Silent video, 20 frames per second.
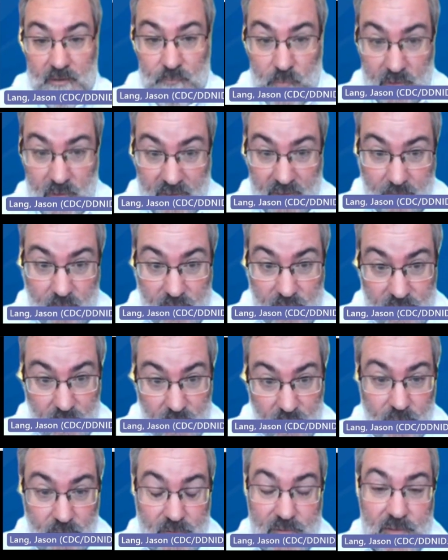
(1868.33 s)
really
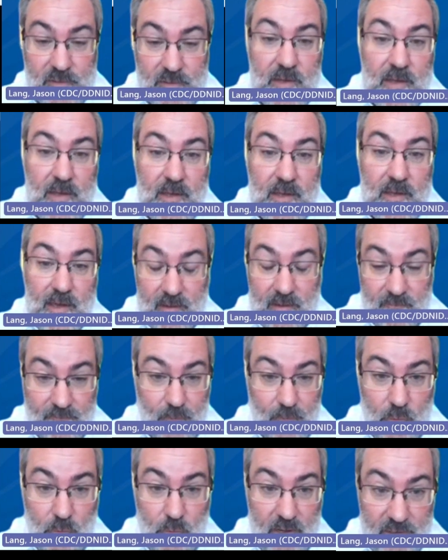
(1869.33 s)
result
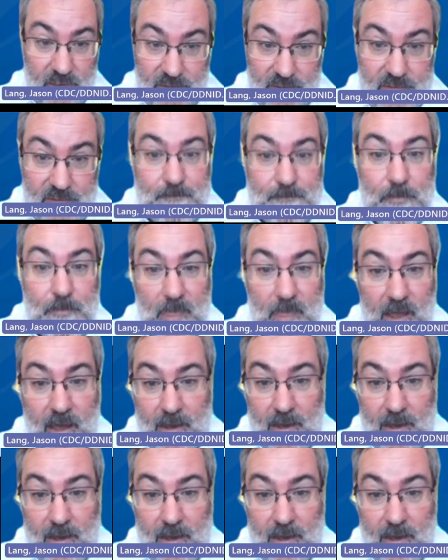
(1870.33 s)
and focus.